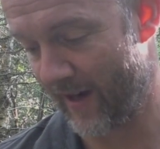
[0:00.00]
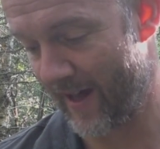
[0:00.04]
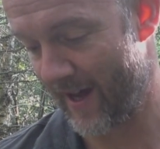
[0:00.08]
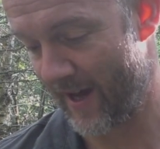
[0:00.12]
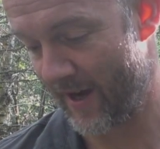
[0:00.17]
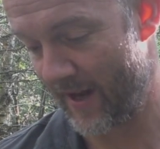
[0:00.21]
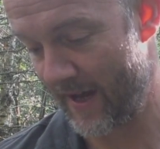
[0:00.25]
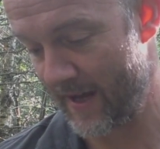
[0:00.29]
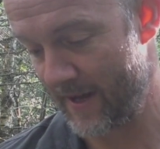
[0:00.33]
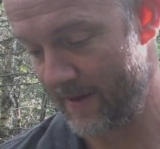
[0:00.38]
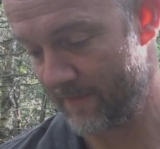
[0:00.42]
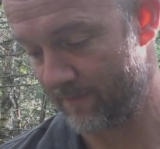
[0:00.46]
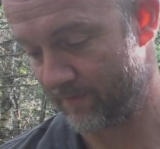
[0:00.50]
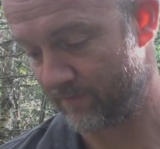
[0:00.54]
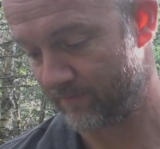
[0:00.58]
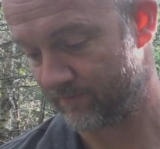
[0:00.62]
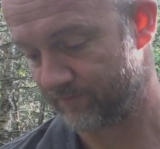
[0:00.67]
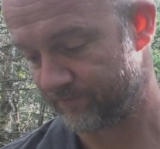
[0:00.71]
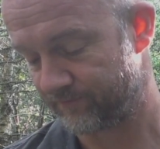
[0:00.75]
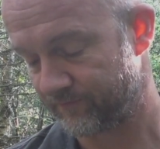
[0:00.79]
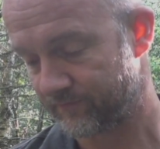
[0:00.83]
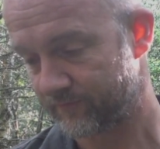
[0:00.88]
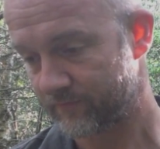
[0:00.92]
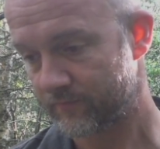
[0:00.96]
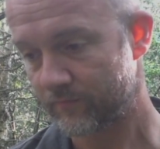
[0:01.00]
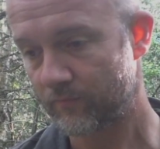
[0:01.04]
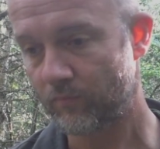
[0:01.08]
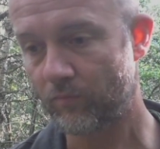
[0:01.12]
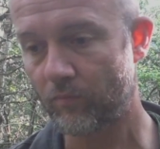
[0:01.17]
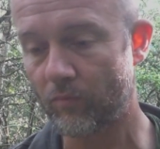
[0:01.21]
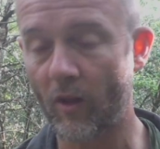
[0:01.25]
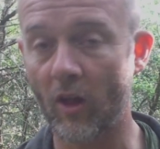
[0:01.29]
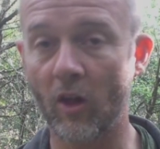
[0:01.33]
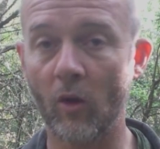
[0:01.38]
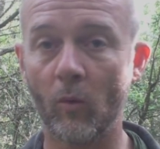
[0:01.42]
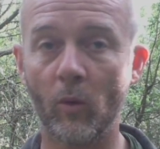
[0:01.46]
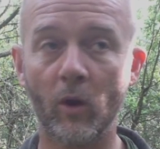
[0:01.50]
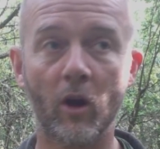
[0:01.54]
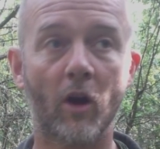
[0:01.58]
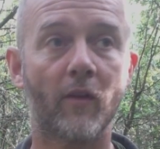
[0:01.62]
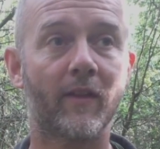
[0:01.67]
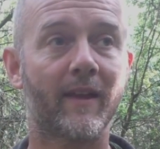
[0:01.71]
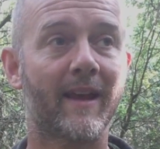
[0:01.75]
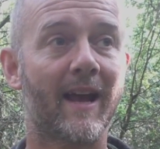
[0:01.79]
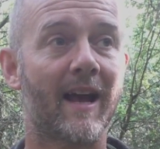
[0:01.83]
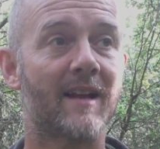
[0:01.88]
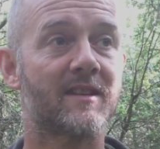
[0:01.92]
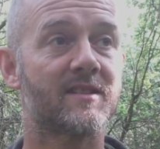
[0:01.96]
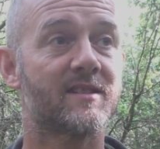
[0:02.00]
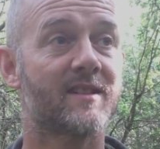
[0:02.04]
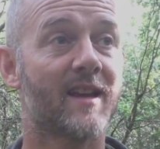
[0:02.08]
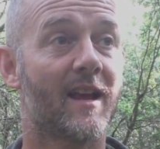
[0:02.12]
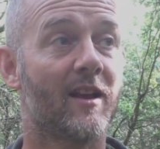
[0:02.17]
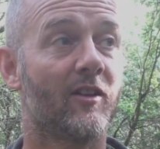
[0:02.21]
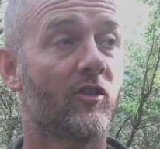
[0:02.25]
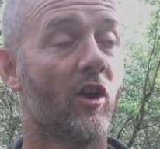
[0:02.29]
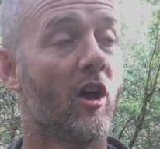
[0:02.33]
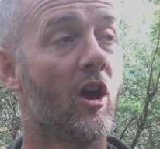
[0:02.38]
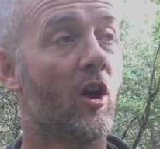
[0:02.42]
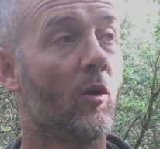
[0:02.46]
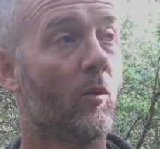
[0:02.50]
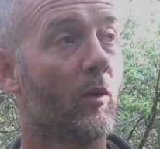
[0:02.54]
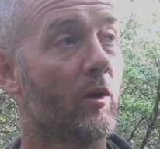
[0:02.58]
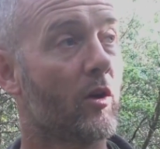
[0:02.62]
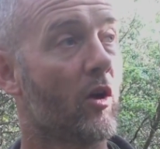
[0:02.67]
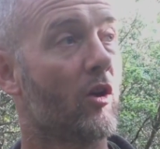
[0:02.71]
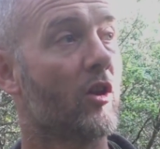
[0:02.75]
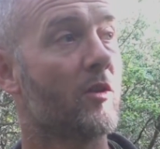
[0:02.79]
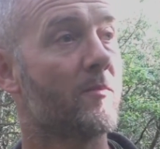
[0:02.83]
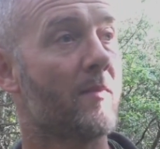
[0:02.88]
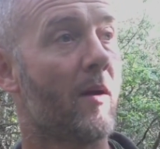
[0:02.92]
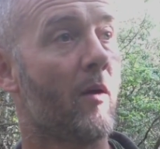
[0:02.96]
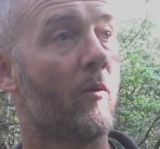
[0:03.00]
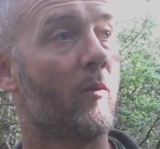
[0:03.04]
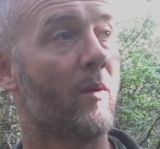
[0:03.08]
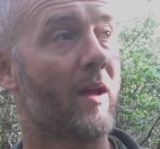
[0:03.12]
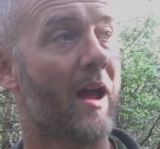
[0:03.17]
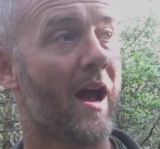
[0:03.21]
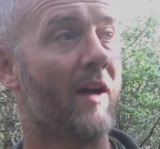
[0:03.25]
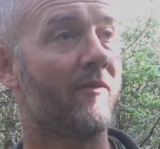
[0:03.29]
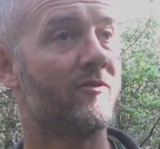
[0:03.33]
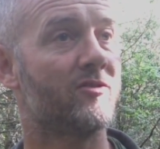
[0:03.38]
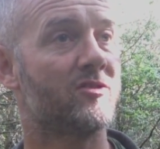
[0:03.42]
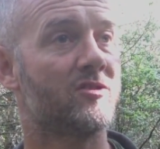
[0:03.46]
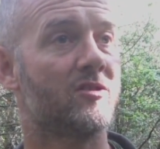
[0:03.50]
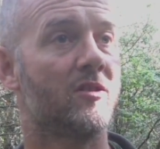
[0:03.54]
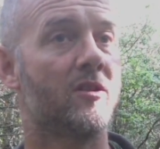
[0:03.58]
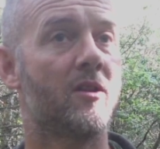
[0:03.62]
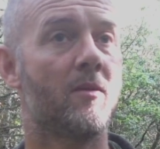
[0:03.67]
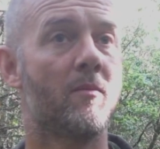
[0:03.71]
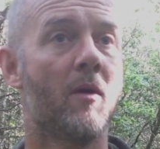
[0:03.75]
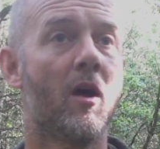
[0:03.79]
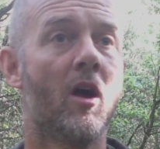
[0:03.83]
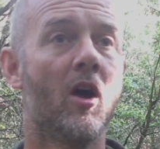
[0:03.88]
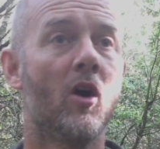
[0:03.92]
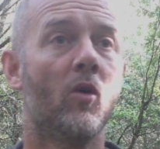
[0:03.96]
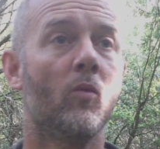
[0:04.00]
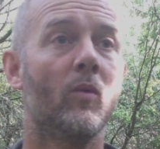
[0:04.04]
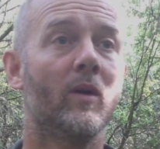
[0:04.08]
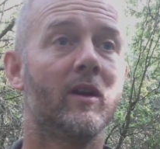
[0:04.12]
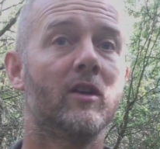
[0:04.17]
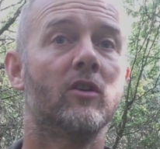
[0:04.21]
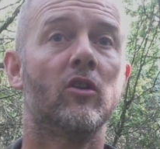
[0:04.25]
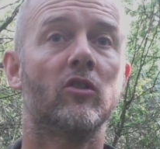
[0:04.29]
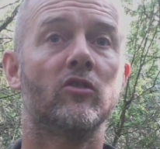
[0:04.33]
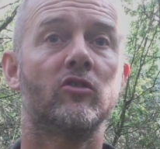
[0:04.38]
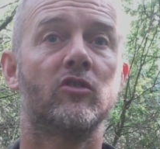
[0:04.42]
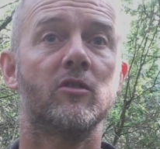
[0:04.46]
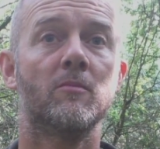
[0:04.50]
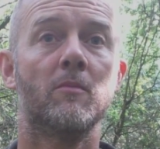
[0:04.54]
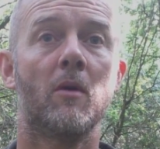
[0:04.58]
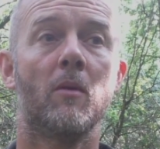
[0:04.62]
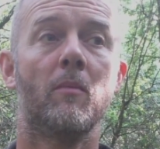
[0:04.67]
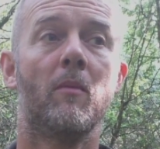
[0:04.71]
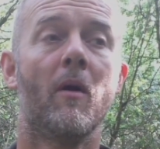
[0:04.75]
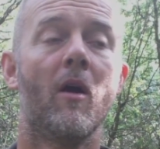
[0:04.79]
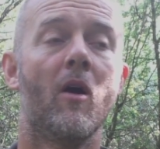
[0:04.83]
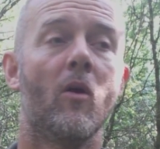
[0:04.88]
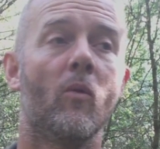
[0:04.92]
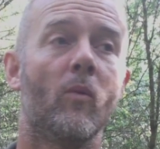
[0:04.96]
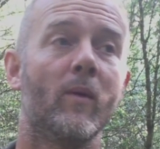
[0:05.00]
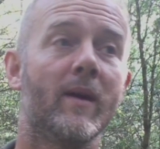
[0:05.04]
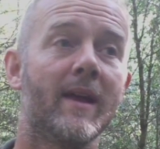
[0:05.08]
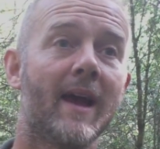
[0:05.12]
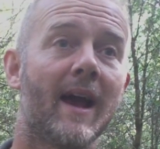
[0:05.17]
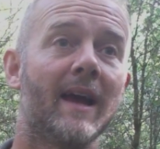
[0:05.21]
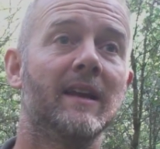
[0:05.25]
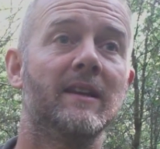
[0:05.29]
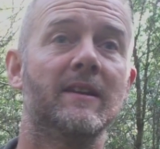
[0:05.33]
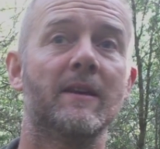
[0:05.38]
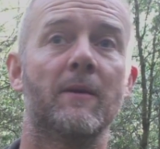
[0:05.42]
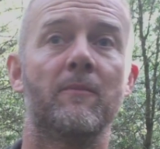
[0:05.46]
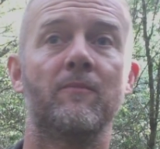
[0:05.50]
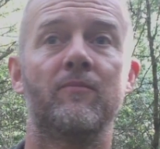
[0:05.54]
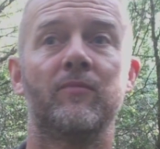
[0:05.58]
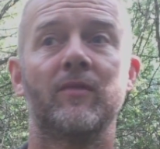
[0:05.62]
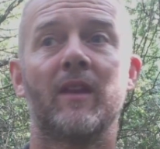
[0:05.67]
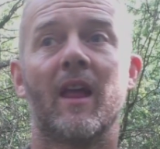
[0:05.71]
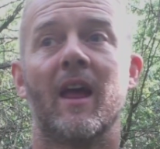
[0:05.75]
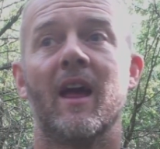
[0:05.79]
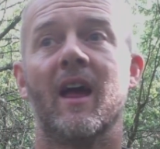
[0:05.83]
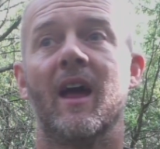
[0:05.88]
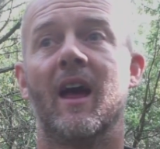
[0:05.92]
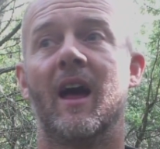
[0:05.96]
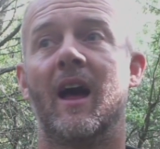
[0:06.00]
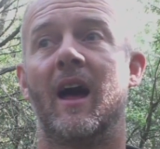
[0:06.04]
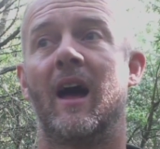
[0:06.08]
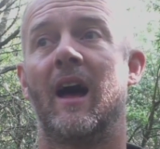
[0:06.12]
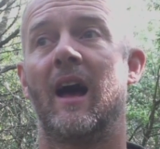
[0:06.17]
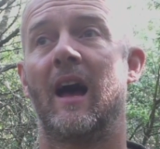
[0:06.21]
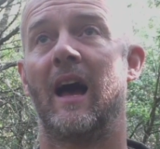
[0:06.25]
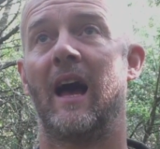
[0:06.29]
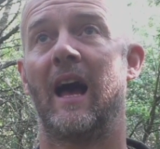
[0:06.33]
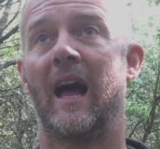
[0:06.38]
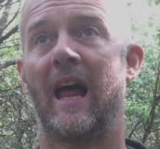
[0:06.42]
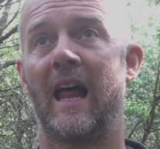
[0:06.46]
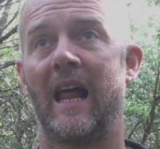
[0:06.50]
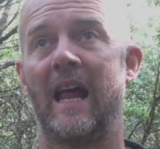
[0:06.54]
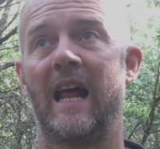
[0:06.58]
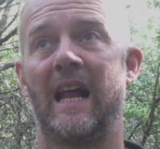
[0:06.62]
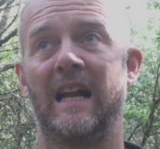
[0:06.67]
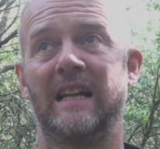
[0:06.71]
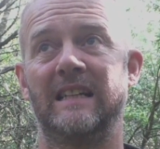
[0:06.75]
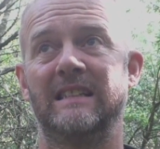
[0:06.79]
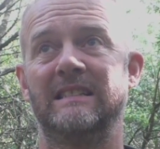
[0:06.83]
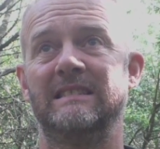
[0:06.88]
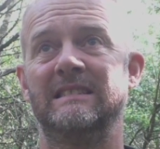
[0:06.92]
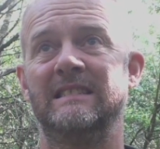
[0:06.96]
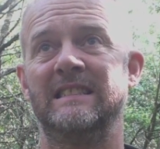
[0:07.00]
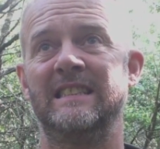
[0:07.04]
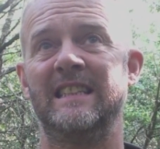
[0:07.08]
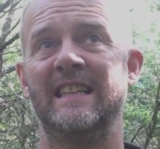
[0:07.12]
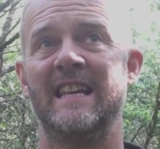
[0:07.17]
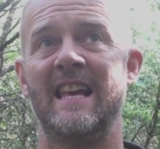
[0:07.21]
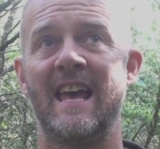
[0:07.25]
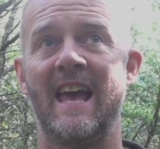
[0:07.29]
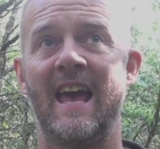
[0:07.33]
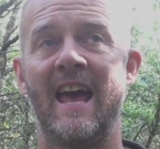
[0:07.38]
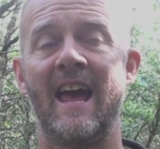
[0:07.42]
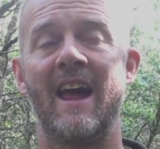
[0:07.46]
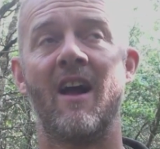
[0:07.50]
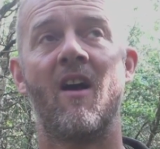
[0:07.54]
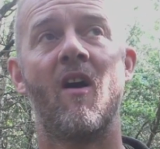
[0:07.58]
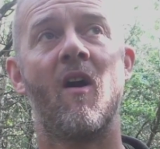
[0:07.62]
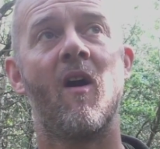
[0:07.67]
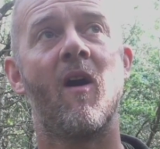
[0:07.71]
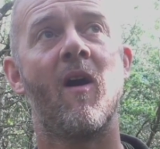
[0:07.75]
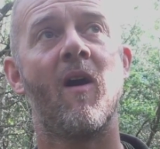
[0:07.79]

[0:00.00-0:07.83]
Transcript: learn, hey? We got the cat's tails, we got them out, we harvested them, we cooked them up, we ate them. Yeah.